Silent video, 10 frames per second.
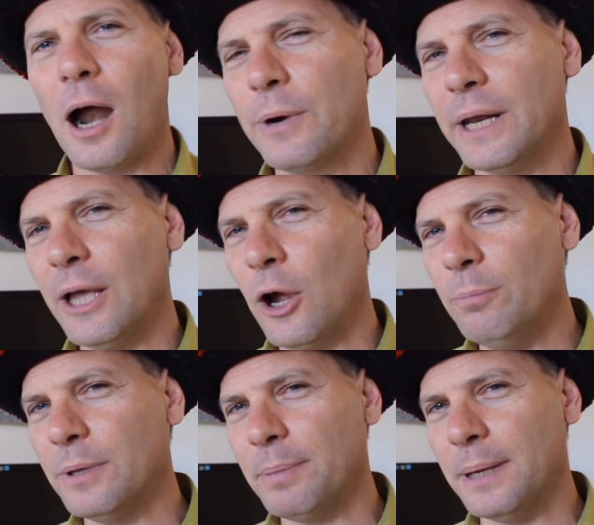I really
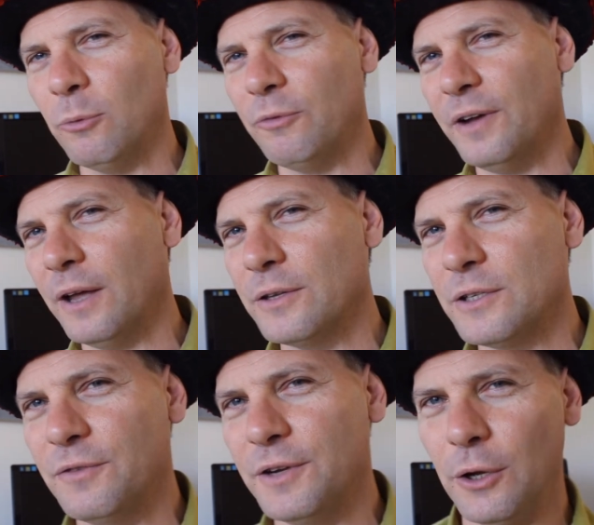hope that people
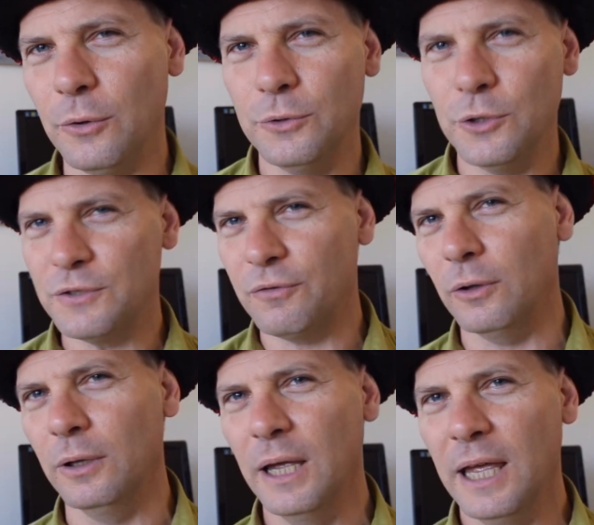found this video
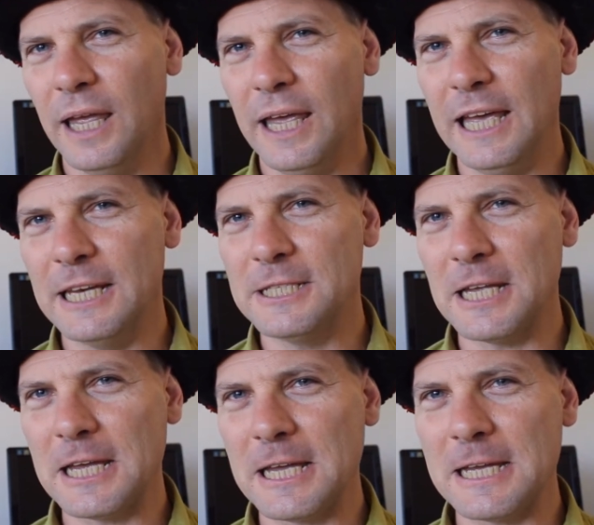useful
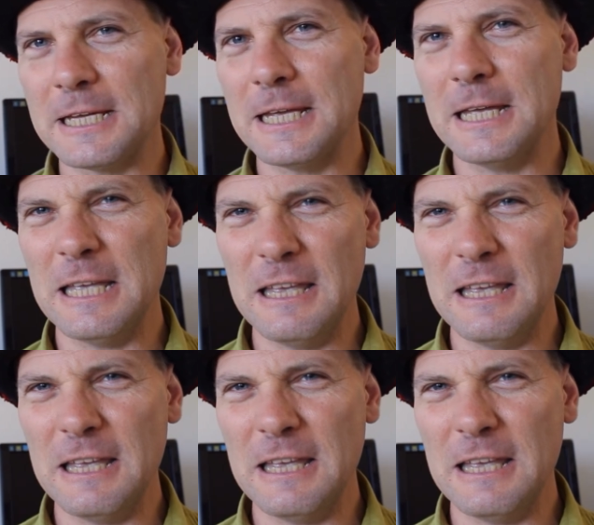and uh,